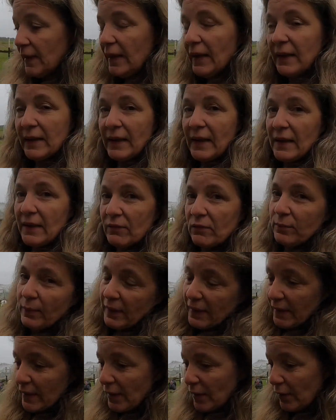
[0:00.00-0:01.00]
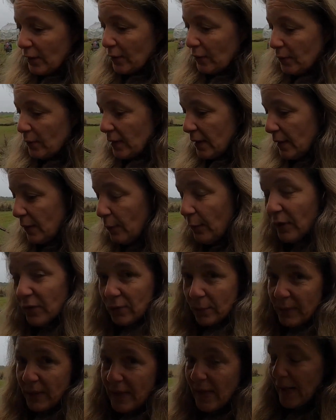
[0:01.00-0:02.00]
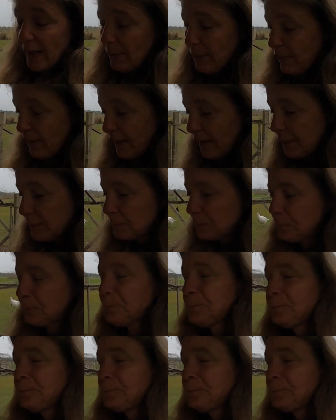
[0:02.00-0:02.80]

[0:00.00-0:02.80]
and let everybody know what's been happening.